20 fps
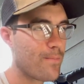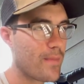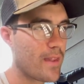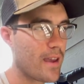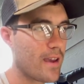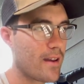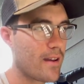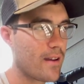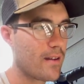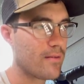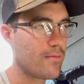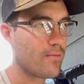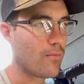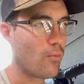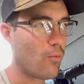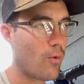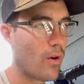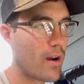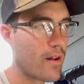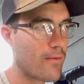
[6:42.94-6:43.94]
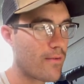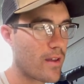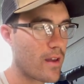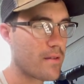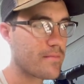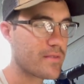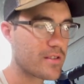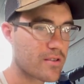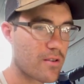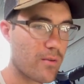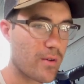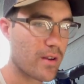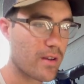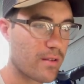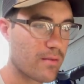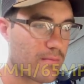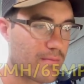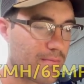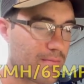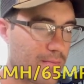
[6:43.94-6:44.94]
And one of them is
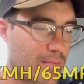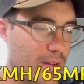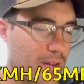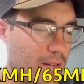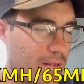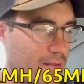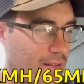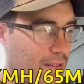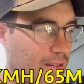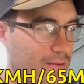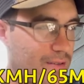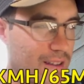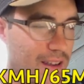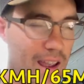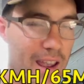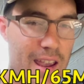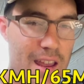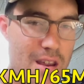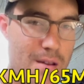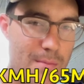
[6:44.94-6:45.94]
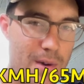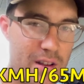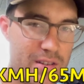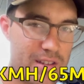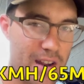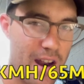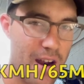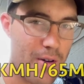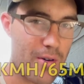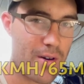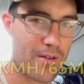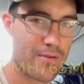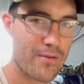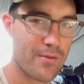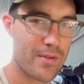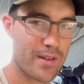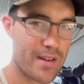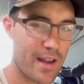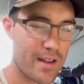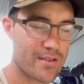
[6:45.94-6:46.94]
going, I think it was like eighty miles an hour
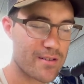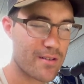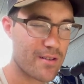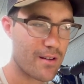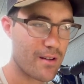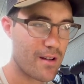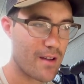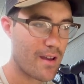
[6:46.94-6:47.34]
through the desert.